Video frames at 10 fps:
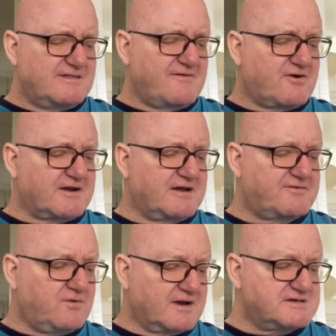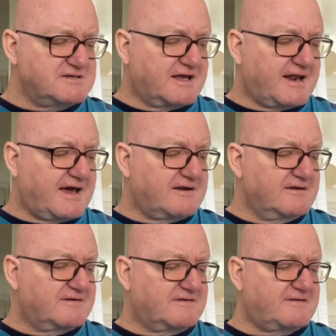they've got enough quality to get out,
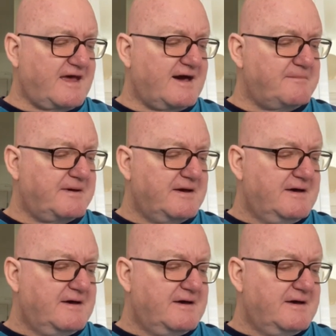to stay up.